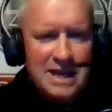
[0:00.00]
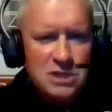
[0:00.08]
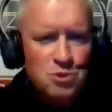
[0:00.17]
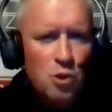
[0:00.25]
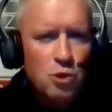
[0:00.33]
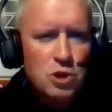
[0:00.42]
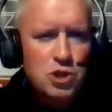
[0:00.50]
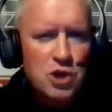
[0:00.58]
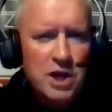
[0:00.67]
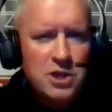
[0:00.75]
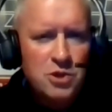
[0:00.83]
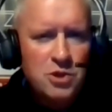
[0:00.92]
what we're
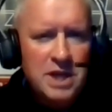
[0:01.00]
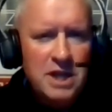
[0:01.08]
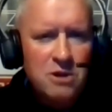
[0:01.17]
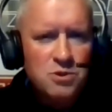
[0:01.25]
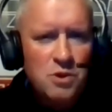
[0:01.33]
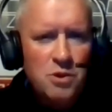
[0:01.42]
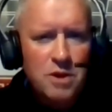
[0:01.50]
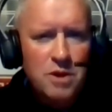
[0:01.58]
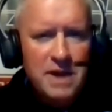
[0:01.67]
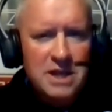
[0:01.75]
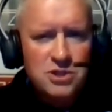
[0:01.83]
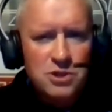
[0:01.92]
trying to do here is we want to
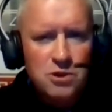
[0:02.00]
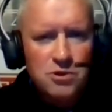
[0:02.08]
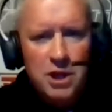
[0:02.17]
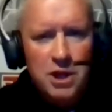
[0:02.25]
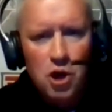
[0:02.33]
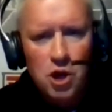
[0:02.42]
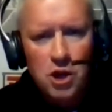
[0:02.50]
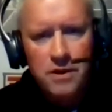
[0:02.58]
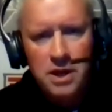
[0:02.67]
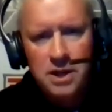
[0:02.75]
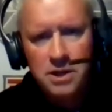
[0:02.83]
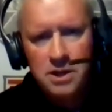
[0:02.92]
make sure that all
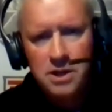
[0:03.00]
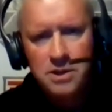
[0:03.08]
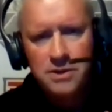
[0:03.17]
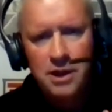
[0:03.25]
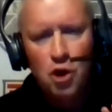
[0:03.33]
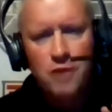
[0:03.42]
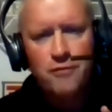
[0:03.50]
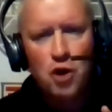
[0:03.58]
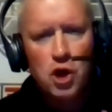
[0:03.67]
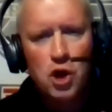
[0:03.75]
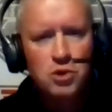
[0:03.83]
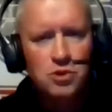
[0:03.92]
of our
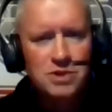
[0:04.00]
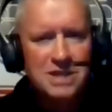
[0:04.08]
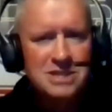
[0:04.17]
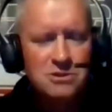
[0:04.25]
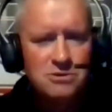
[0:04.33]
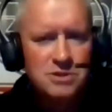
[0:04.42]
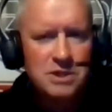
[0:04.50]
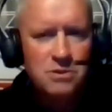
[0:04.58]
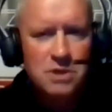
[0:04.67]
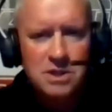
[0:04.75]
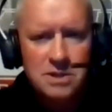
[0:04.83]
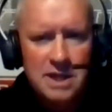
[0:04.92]
local listeners
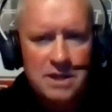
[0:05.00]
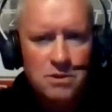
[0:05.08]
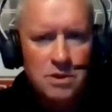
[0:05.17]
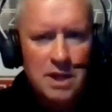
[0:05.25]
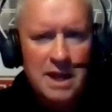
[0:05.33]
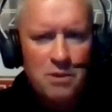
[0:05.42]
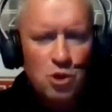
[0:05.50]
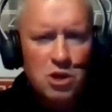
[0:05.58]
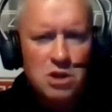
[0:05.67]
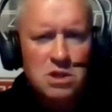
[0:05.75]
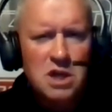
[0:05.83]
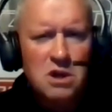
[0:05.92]
that we're
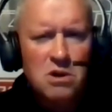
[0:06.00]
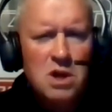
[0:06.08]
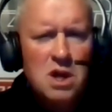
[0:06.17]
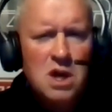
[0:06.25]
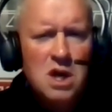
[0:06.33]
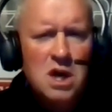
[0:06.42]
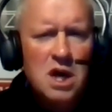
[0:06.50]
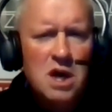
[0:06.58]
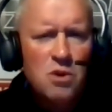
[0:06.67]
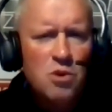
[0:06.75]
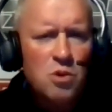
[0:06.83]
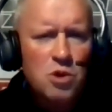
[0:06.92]
clear.
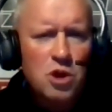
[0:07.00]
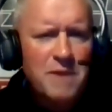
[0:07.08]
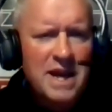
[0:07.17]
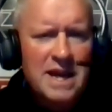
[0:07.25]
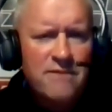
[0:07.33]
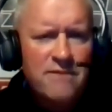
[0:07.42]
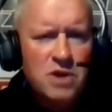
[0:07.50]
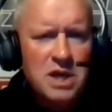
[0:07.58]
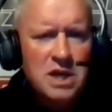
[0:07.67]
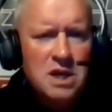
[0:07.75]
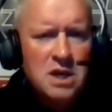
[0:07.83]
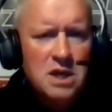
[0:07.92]
We're going to make
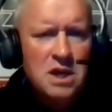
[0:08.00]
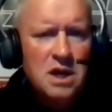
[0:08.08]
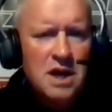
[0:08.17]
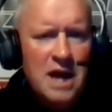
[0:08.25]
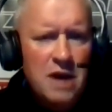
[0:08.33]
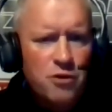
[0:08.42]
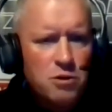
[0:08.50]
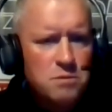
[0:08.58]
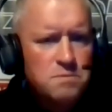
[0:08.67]
every effort